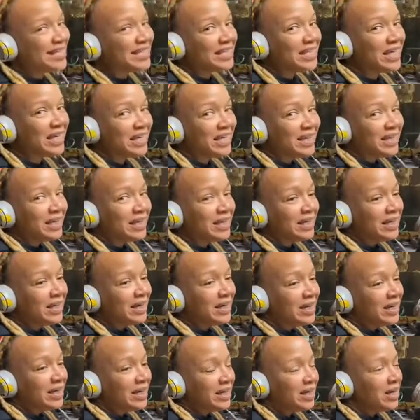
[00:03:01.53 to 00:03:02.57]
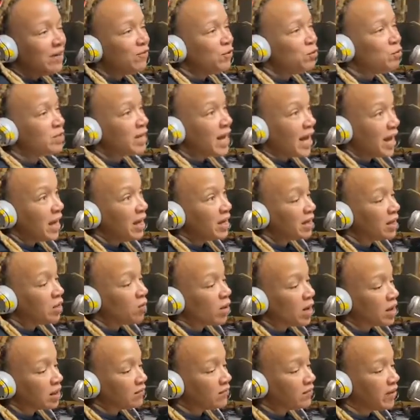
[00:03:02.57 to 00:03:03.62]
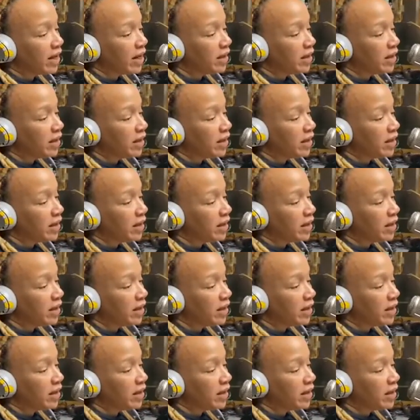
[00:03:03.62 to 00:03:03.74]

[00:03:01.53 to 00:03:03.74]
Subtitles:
see if you can get qualified,